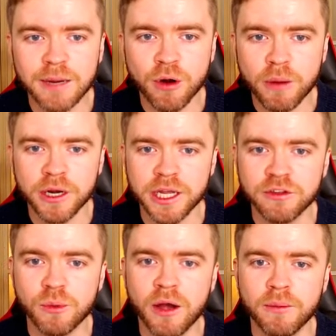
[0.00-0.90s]
property
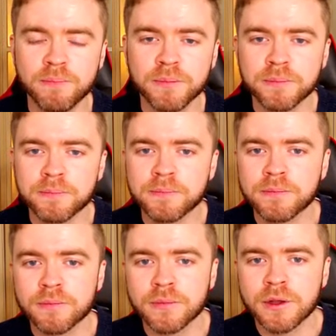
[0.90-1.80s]
as well.
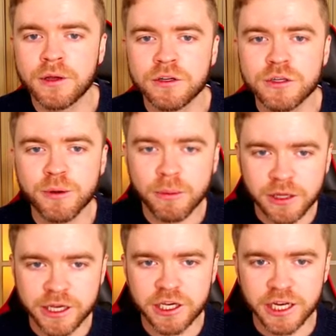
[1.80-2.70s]
To
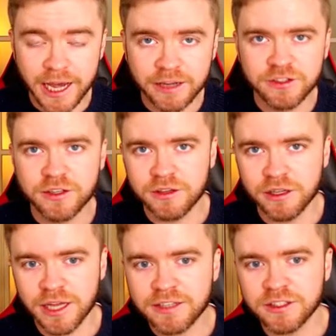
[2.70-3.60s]
properly connect the
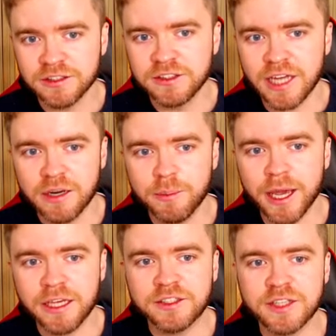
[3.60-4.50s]
lessons
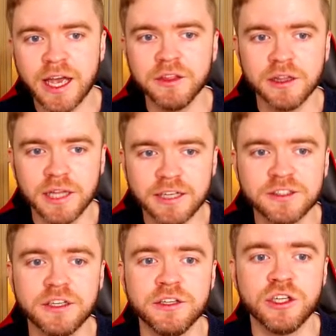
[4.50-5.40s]
database and the
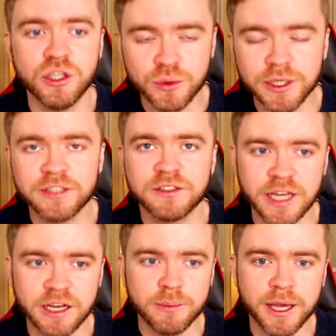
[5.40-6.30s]
lesson units
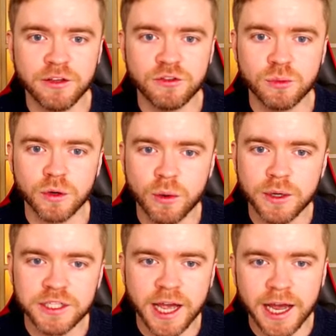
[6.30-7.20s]
database, we're
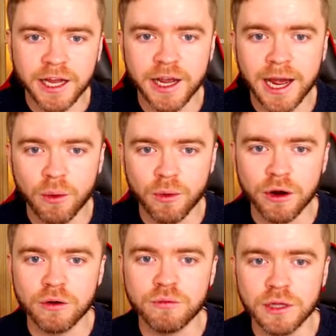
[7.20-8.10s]
going to add
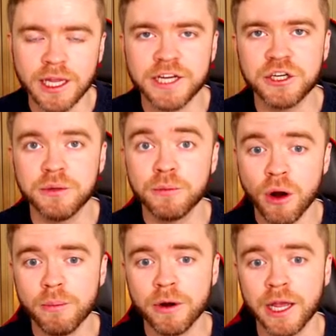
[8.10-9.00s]
our relation
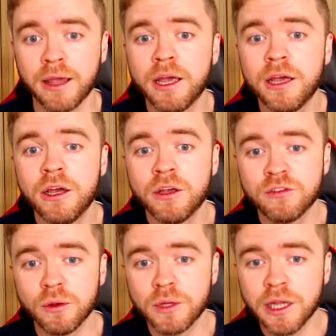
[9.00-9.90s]
property.
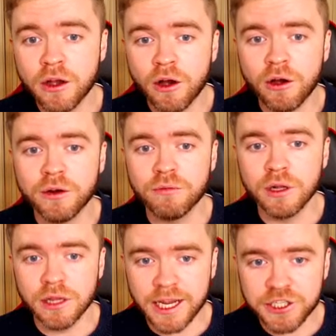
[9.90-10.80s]
So click on
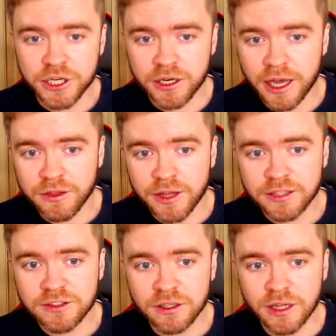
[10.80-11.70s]
relation and
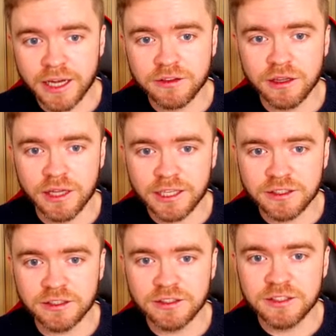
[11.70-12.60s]
then select the
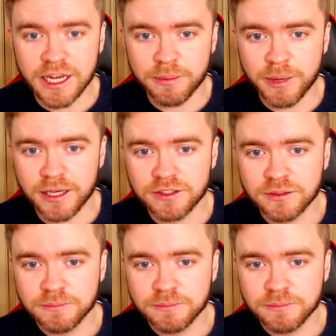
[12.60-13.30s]
lessons database.